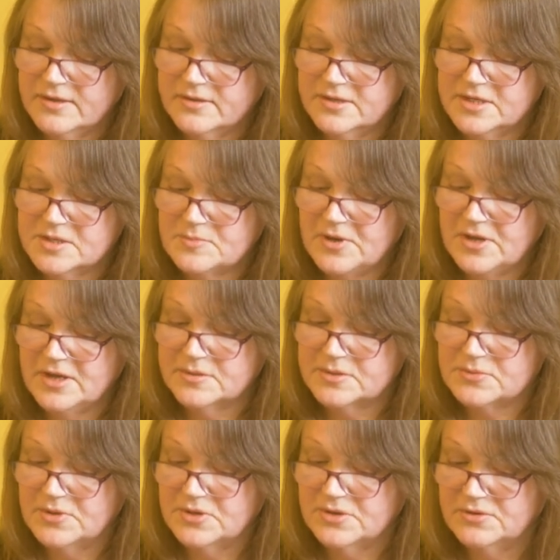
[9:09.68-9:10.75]
This
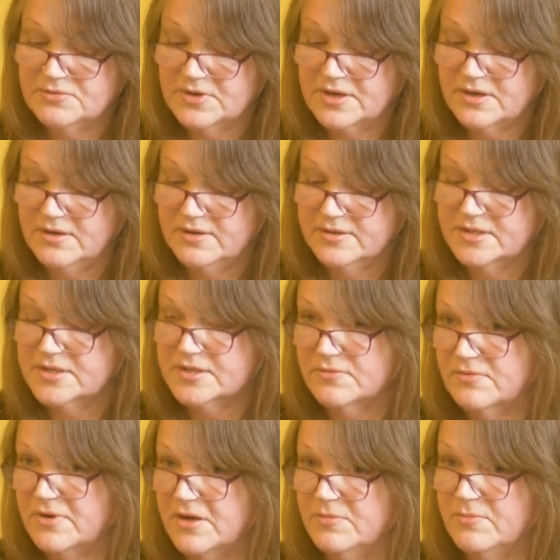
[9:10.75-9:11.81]
perhaps we could regard as the
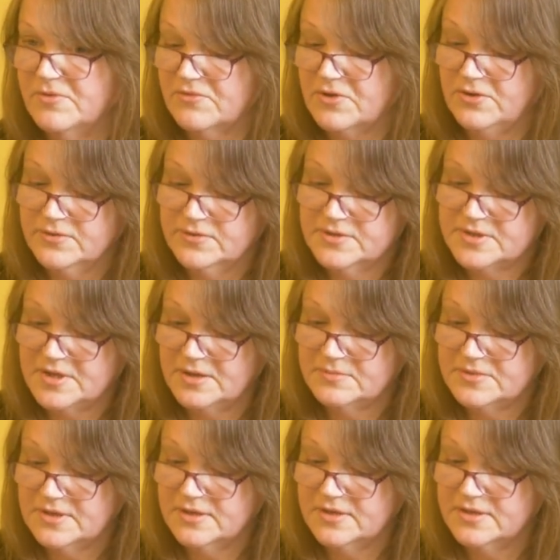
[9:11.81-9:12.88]
realm of
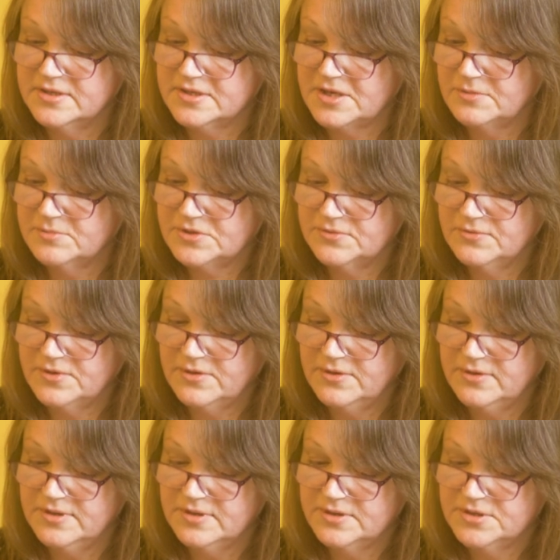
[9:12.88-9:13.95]
concept and conceptual
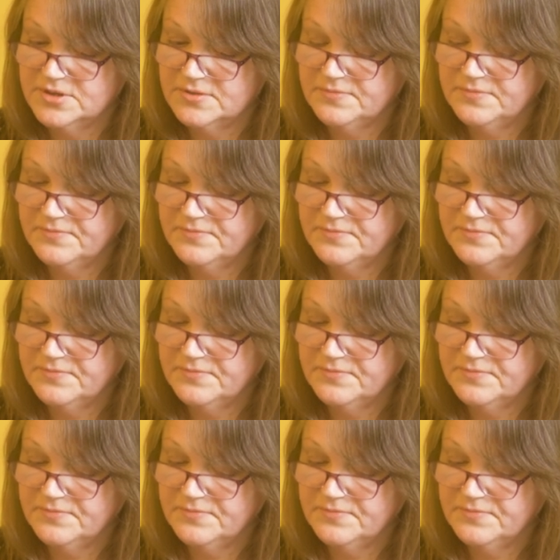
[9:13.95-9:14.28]
knowledge.